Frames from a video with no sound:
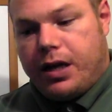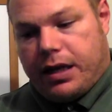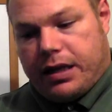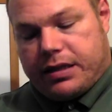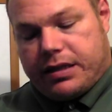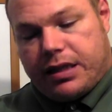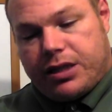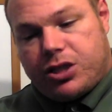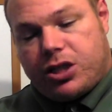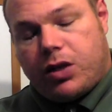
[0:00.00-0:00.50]

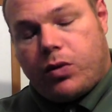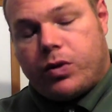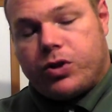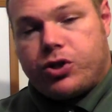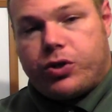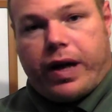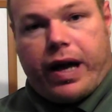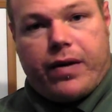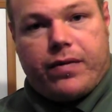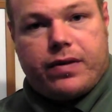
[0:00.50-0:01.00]
essentially
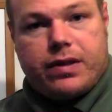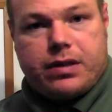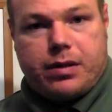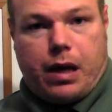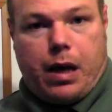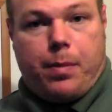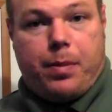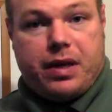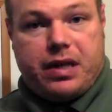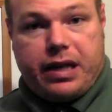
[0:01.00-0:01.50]
what you have is
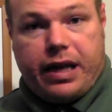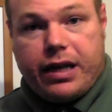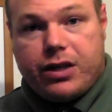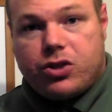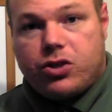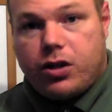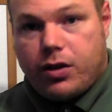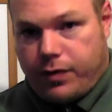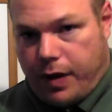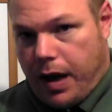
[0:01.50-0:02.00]
a
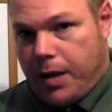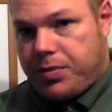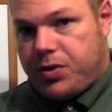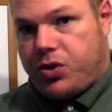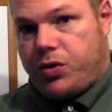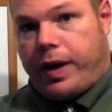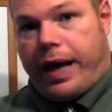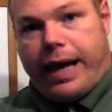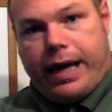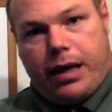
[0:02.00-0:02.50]
potential of up
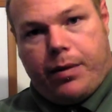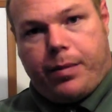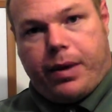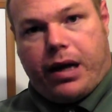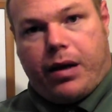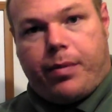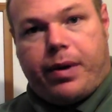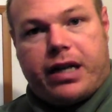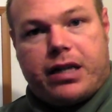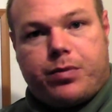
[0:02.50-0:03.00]
to 80
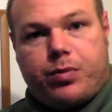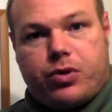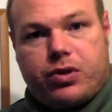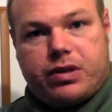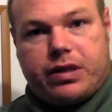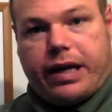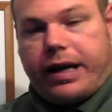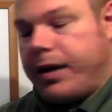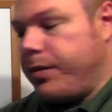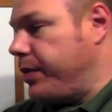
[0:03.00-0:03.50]
megabytes per
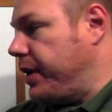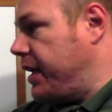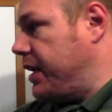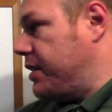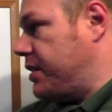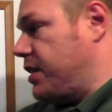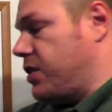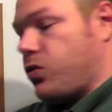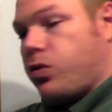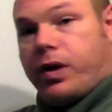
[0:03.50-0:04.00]
second
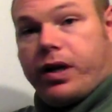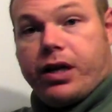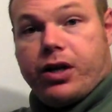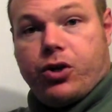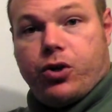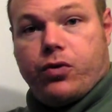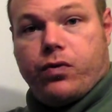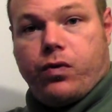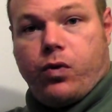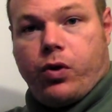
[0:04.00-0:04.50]
because this one can
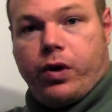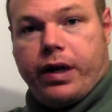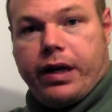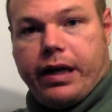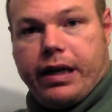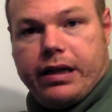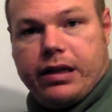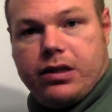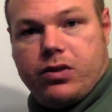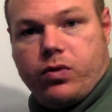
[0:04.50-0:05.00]
do
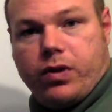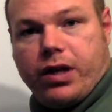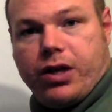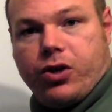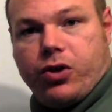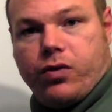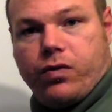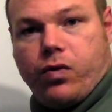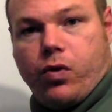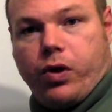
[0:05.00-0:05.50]
40 and this one
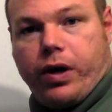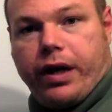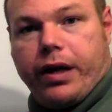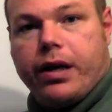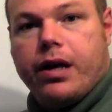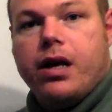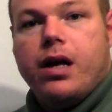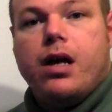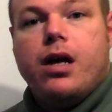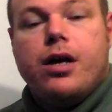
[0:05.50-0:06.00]
can do 40.